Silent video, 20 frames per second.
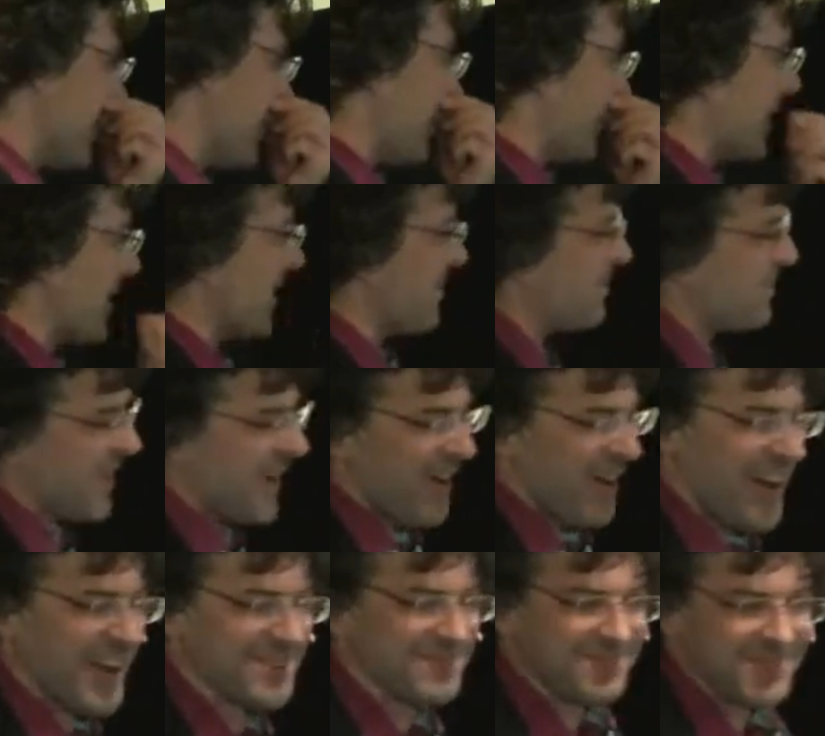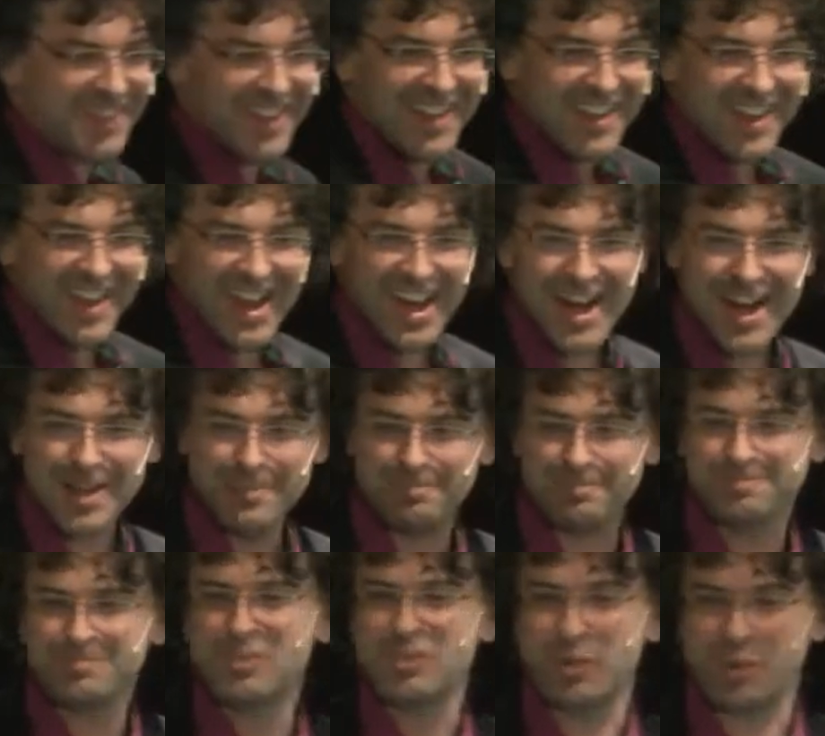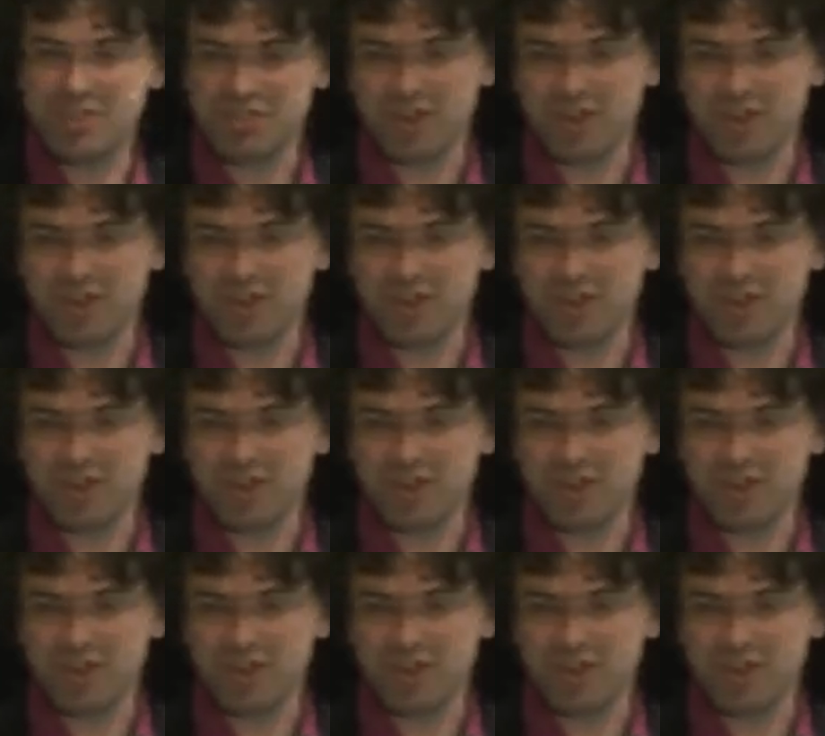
So here we go. All right. So